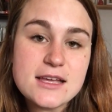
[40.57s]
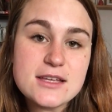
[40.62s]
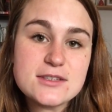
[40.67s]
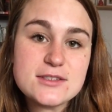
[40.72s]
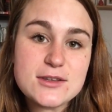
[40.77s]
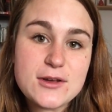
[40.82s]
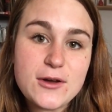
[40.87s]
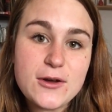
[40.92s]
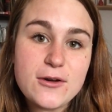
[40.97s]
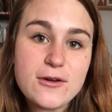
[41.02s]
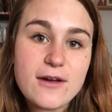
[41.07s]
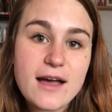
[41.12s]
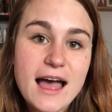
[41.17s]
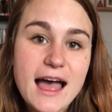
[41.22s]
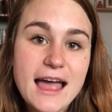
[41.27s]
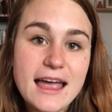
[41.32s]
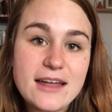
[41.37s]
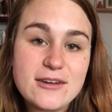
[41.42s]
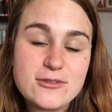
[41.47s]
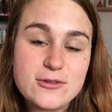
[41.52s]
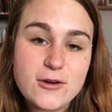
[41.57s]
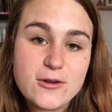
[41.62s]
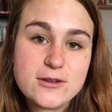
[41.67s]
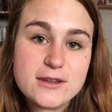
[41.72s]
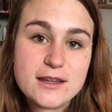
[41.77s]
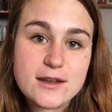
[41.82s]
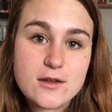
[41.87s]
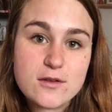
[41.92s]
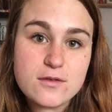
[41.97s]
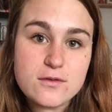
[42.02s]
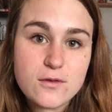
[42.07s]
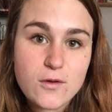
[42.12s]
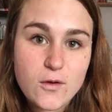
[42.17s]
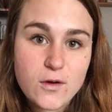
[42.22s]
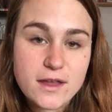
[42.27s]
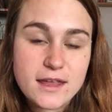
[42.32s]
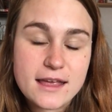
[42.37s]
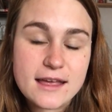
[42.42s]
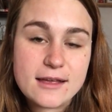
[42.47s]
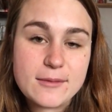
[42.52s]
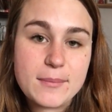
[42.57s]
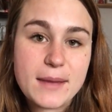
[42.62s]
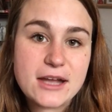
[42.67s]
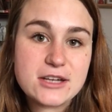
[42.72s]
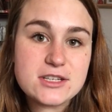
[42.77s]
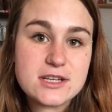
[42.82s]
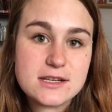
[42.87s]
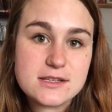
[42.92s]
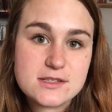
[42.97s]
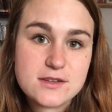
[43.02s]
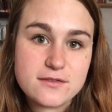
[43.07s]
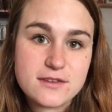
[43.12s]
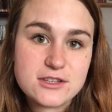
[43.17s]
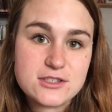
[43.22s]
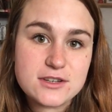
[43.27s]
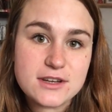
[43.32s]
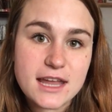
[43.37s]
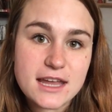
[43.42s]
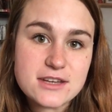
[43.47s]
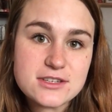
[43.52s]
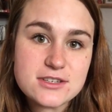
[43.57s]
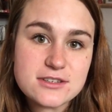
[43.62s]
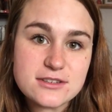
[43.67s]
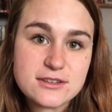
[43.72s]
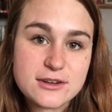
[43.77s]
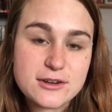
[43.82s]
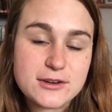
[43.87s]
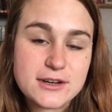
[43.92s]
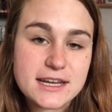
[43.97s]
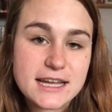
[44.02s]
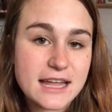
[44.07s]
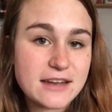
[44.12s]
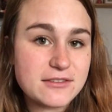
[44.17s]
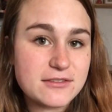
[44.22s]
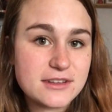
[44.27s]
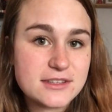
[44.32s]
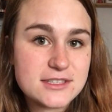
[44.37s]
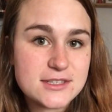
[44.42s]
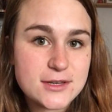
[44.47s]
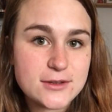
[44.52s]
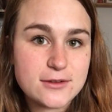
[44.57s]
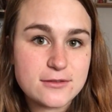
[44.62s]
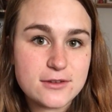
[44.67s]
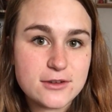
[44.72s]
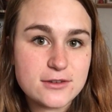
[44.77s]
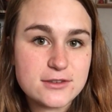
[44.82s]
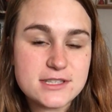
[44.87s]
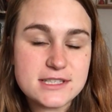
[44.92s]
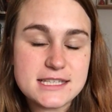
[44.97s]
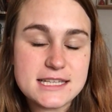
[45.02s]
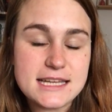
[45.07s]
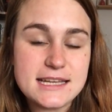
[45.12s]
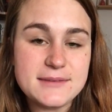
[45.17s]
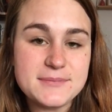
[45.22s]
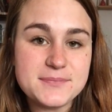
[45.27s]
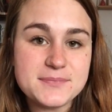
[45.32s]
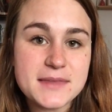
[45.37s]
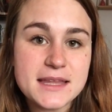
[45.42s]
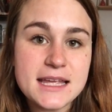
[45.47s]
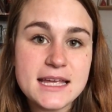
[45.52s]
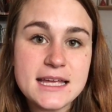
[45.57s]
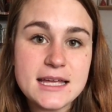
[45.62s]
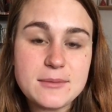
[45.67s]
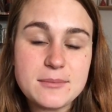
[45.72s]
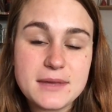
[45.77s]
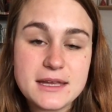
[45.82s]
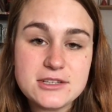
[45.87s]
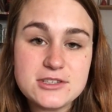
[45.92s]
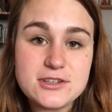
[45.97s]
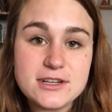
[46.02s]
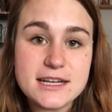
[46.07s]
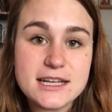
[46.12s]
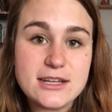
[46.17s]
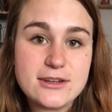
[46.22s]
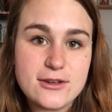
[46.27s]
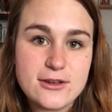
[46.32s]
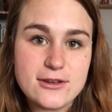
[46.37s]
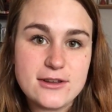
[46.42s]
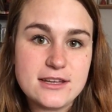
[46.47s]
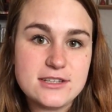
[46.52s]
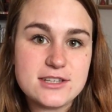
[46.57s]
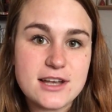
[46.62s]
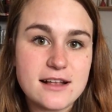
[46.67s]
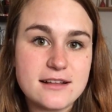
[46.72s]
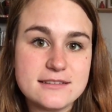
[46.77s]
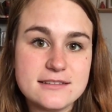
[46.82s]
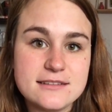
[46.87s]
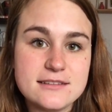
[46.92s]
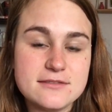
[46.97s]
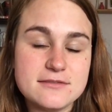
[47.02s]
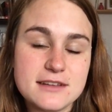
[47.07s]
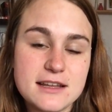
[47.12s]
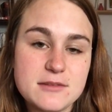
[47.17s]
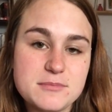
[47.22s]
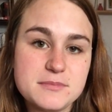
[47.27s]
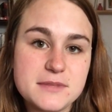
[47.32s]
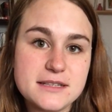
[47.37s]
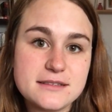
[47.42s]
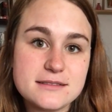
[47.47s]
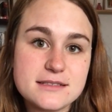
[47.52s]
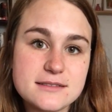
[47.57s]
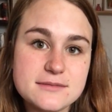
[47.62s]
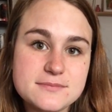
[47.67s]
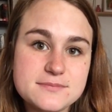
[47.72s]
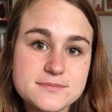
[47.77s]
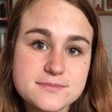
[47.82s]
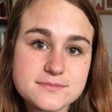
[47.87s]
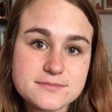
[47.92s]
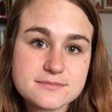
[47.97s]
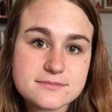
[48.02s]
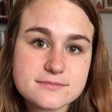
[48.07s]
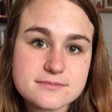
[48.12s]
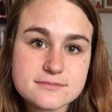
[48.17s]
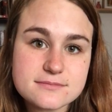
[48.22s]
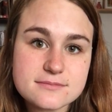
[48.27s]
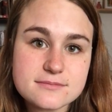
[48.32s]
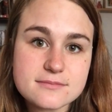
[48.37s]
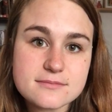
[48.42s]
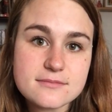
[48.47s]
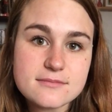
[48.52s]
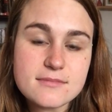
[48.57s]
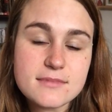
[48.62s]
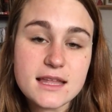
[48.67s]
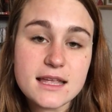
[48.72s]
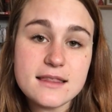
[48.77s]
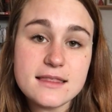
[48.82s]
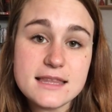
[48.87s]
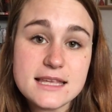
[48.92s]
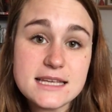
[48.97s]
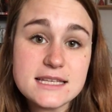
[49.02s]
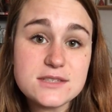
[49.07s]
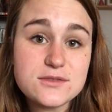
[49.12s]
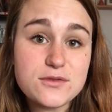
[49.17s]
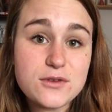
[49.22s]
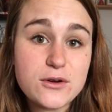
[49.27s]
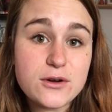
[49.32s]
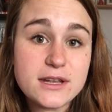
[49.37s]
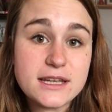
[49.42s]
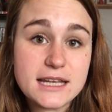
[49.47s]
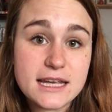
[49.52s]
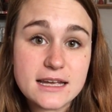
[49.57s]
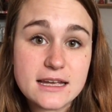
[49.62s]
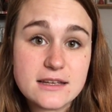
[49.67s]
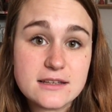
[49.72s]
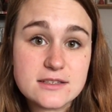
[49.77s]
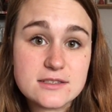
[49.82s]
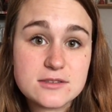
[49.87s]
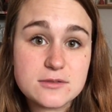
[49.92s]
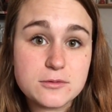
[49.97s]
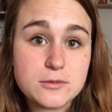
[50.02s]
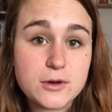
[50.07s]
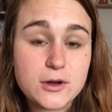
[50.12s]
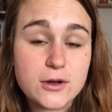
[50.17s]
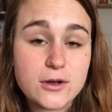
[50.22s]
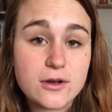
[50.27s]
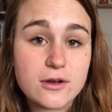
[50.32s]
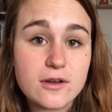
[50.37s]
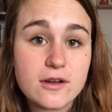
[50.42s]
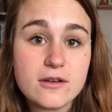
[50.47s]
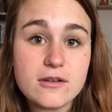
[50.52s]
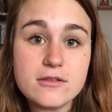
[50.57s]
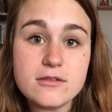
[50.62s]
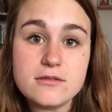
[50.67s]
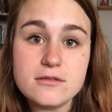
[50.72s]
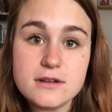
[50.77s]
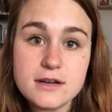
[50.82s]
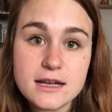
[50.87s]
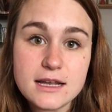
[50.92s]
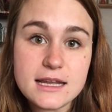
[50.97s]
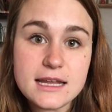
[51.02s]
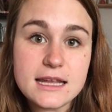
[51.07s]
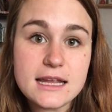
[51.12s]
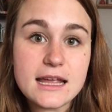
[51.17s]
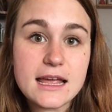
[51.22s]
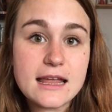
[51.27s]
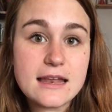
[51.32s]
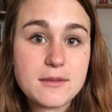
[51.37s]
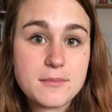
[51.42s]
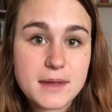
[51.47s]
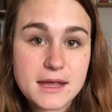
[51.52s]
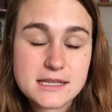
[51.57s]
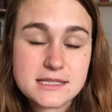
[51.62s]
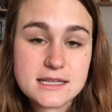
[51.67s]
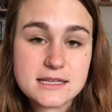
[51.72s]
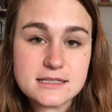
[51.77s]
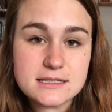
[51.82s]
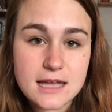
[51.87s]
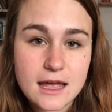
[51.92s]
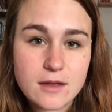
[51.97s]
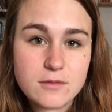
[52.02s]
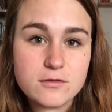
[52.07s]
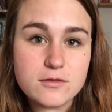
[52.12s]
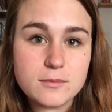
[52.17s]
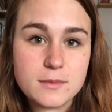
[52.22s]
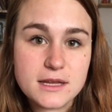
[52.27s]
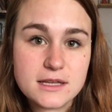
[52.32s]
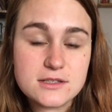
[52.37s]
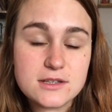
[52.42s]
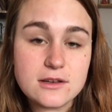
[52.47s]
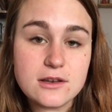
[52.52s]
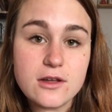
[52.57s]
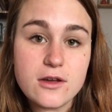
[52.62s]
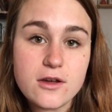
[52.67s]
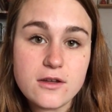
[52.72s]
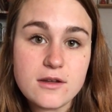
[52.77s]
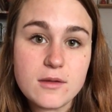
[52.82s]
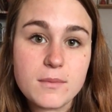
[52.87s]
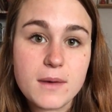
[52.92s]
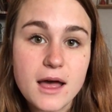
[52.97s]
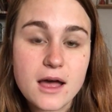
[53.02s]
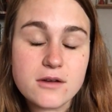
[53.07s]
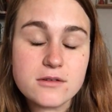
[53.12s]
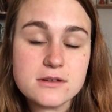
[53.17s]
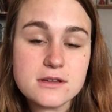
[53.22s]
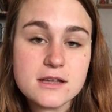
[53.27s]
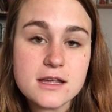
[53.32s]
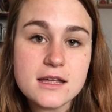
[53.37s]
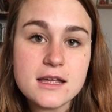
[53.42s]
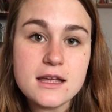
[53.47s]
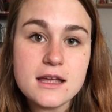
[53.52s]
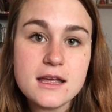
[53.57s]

So I enrolled in a 4-year Bachelor's of Education degree at Fitz University, majoring in early childhood development. These 4 years were really an amazing time for me to learn about